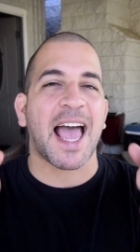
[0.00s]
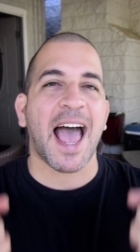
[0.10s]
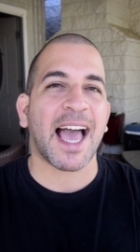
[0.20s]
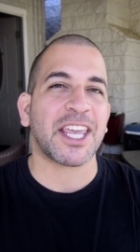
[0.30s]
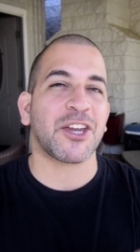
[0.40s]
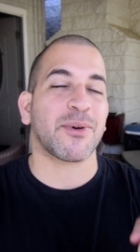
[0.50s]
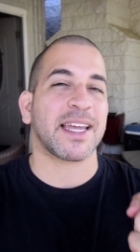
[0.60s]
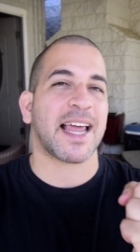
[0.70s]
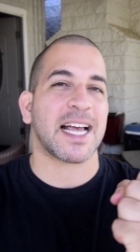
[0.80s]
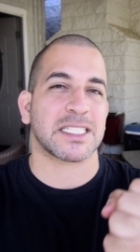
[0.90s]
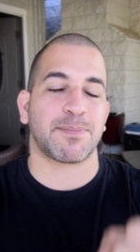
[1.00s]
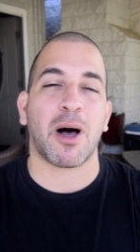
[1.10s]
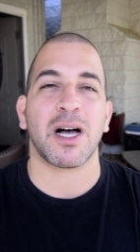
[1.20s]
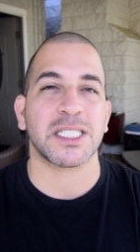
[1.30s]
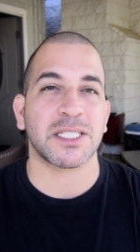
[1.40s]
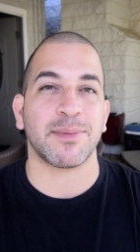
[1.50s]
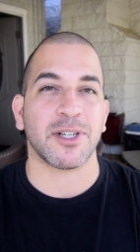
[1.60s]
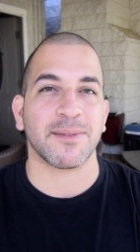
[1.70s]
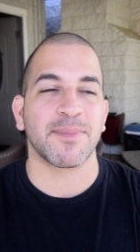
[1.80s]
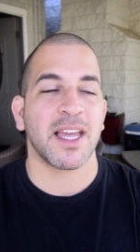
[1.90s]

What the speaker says: accurate as possible.